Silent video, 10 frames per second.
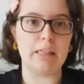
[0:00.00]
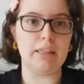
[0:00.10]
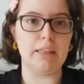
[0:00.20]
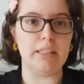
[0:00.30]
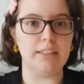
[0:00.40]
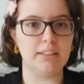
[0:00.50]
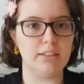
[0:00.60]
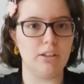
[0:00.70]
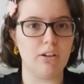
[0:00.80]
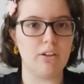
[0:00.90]

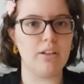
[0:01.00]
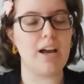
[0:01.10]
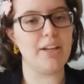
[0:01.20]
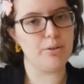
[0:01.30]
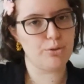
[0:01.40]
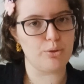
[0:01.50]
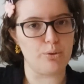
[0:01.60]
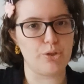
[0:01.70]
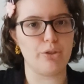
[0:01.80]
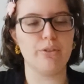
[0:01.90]
list on, I use
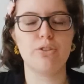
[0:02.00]
Notion,